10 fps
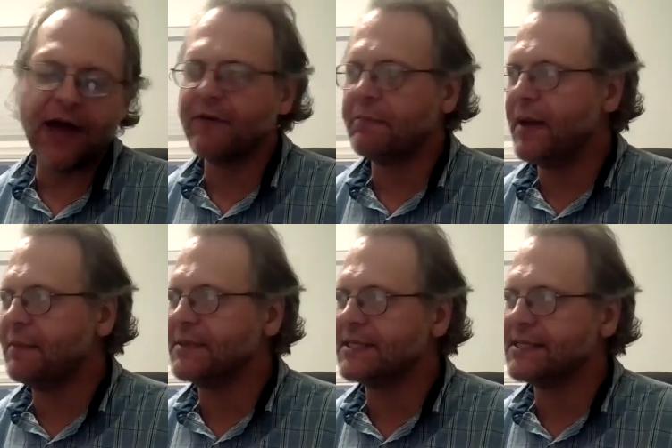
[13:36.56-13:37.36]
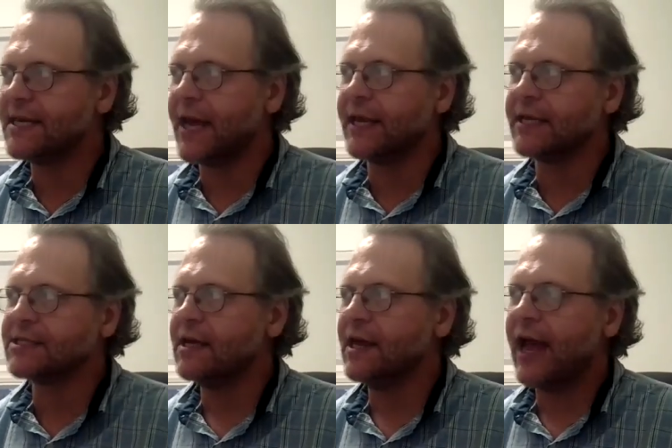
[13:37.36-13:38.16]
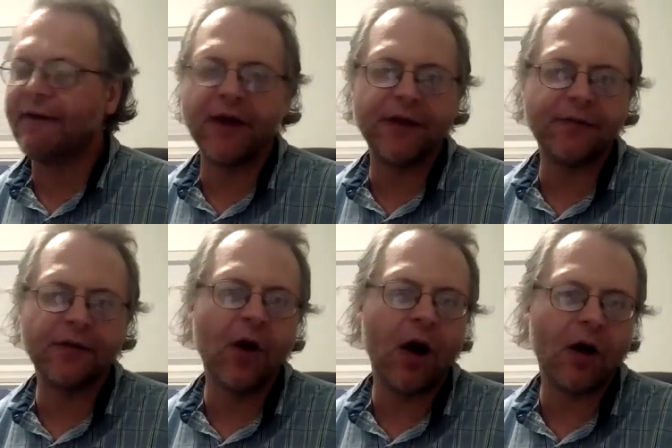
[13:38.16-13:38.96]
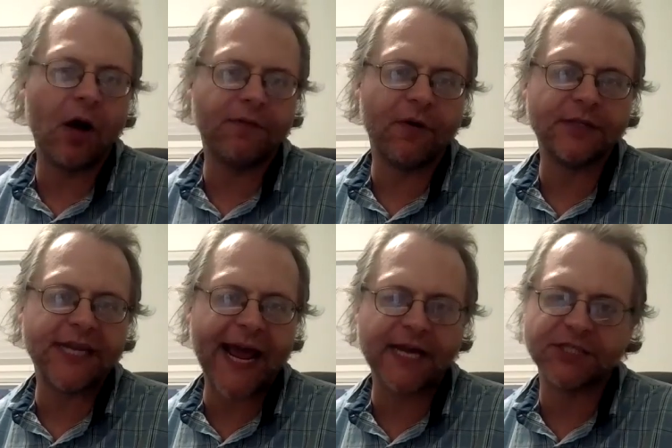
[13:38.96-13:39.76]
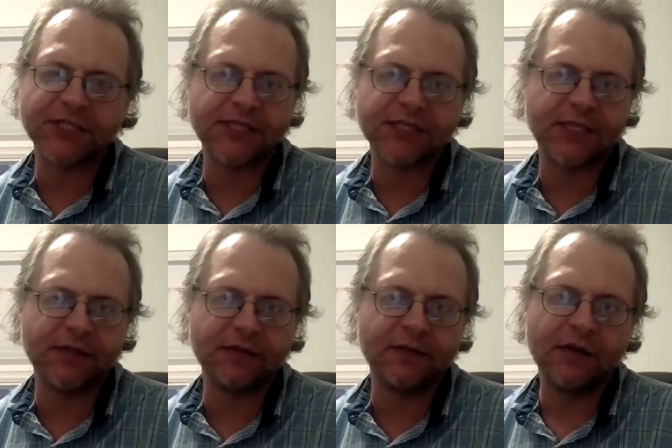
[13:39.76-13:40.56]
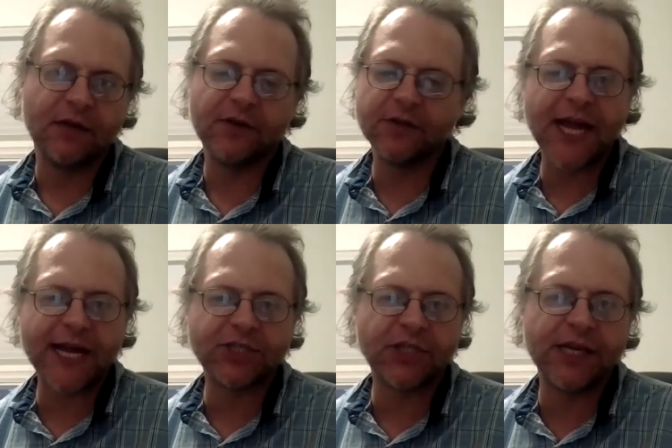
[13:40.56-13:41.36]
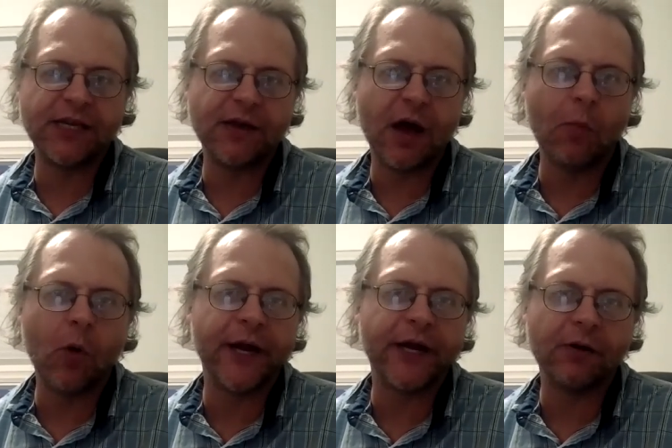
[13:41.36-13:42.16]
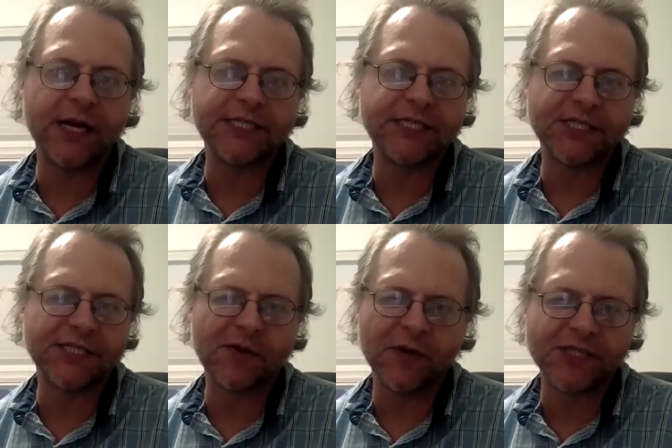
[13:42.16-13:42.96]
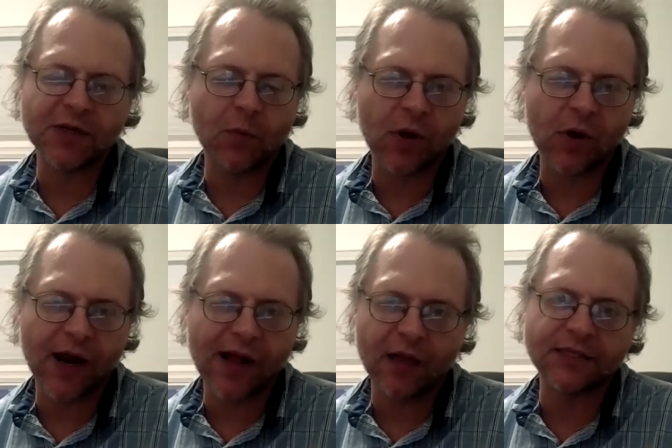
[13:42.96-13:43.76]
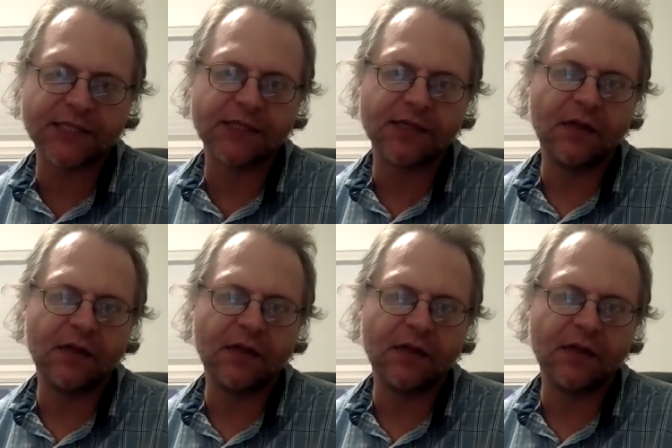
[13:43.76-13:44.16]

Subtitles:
Have I made mistakes? Have I gone off on tangents that there's actually a more interesting story somewhere else?